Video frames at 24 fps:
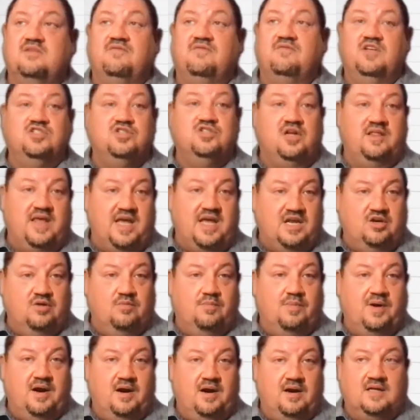Eventually, they could do
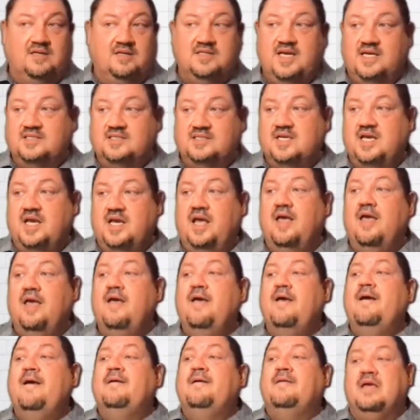parallel testing,
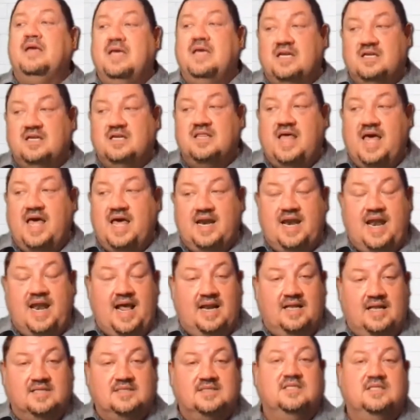get to that
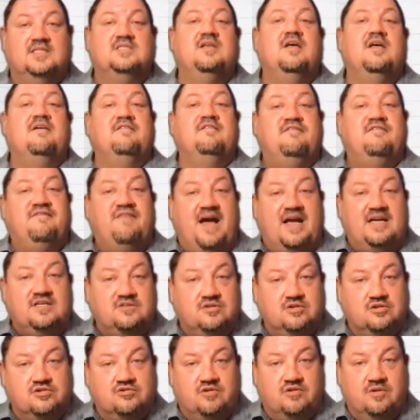analysis,
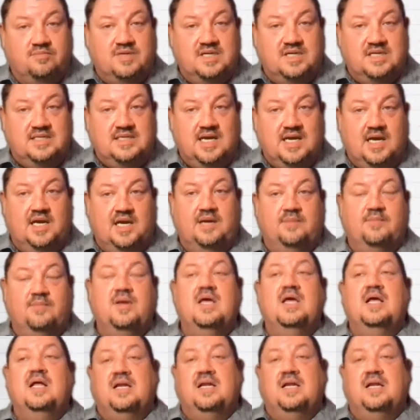faster scripting time.